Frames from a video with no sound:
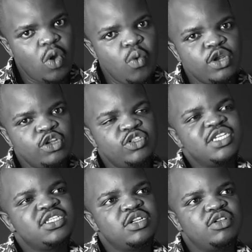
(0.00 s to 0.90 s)
when you
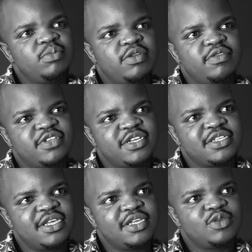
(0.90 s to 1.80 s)
chase a little bit of
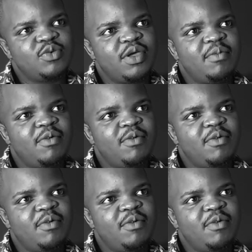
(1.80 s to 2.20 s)
success you want